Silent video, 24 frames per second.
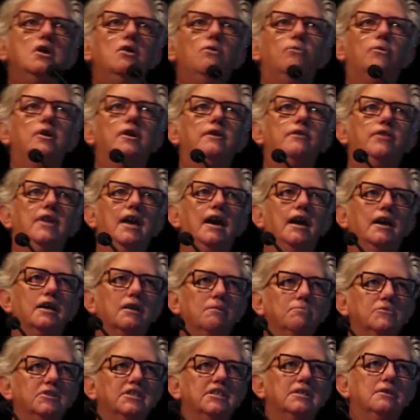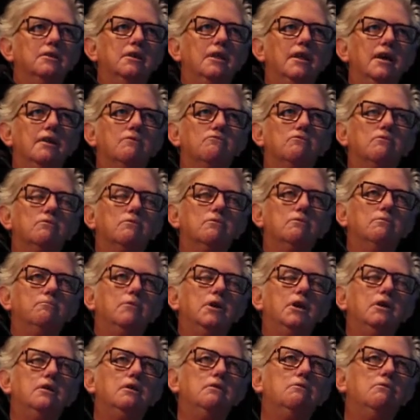One of the arguments that
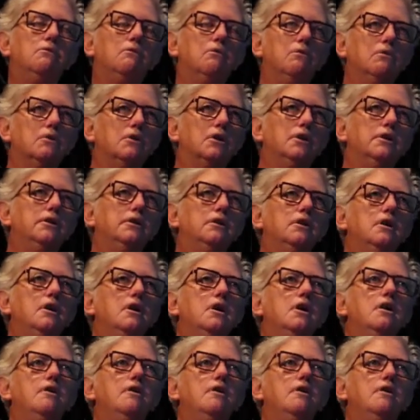in Auckland